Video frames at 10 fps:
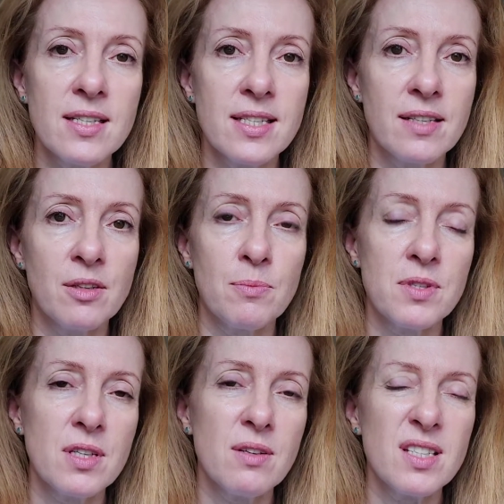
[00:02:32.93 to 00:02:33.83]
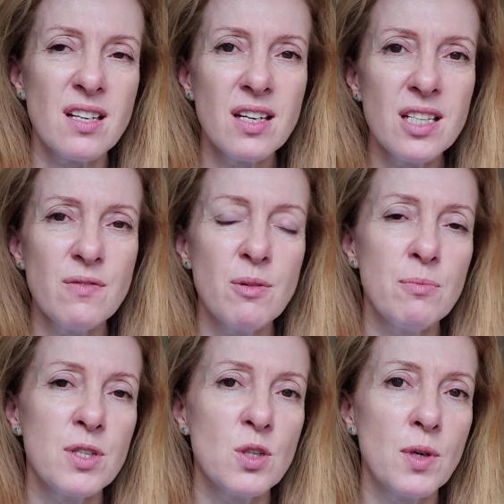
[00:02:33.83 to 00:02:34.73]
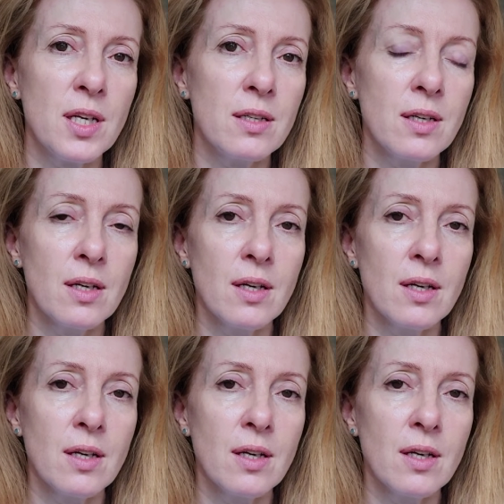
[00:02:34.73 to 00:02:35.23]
serum, so it's kind of in between,